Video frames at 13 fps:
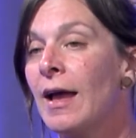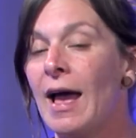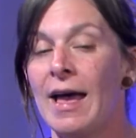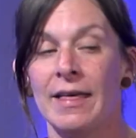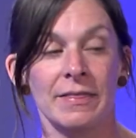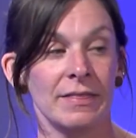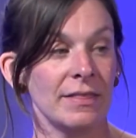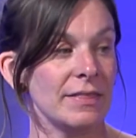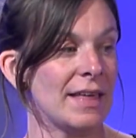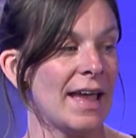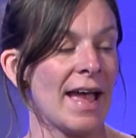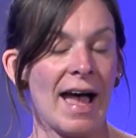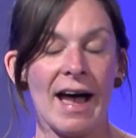And
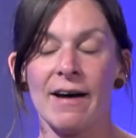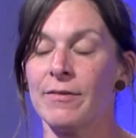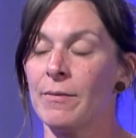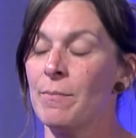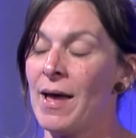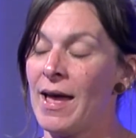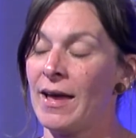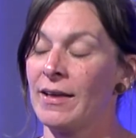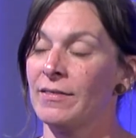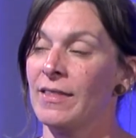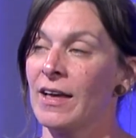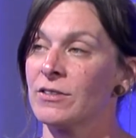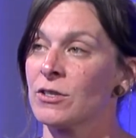they have a
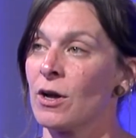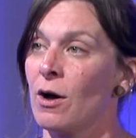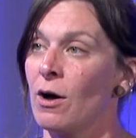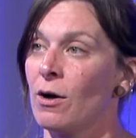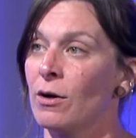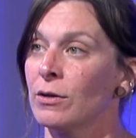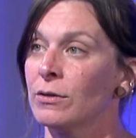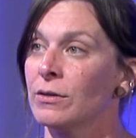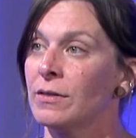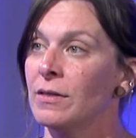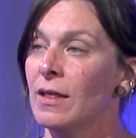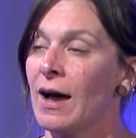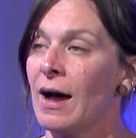bed that's called
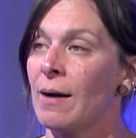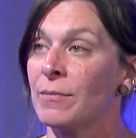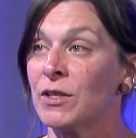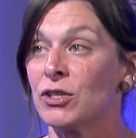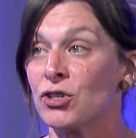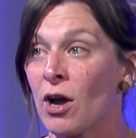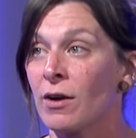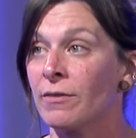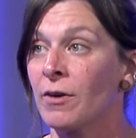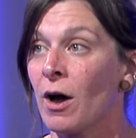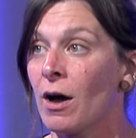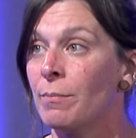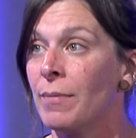the John of
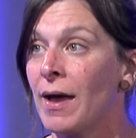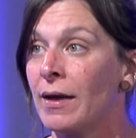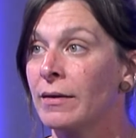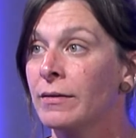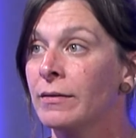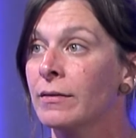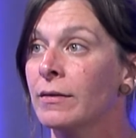God bed.